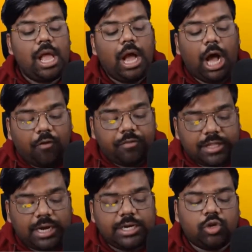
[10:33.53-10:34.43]
After
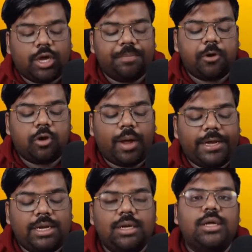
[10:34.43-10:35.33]
that, you can
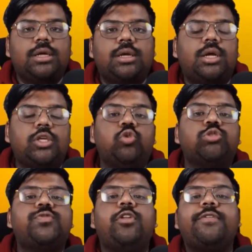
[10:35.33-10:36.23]
provide
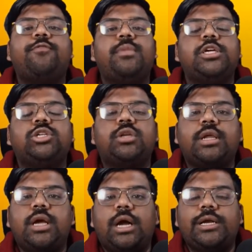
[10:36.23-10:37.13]
useful information
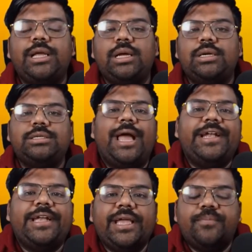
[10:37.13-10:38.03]
regarding
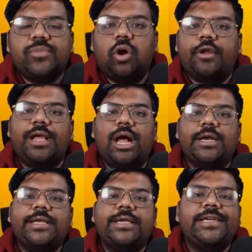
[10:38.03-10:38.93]
dieting or
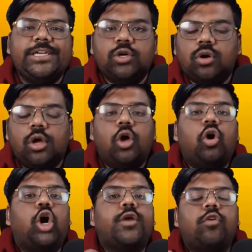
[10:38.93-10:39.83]
regarding keto
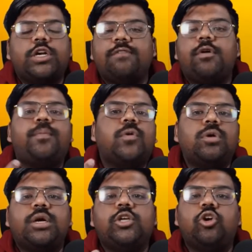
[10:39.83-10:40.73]
or whatever
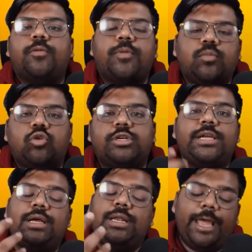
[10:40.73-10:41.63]
product you are
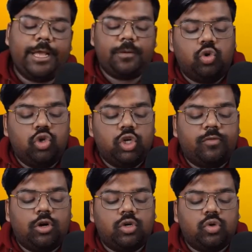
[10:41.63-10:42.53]
promoting. Like, do you
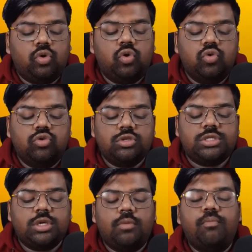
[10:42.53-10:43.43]
want to lose
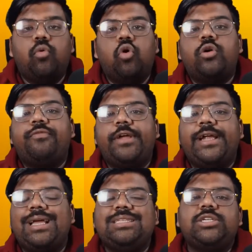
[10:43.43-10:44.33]
more
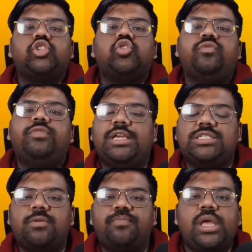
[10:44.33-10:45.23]
weight in just 2
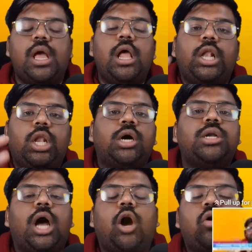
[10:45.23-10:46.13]
weeks? Learn
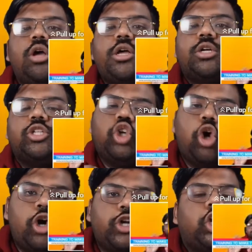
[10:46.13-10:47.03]
how John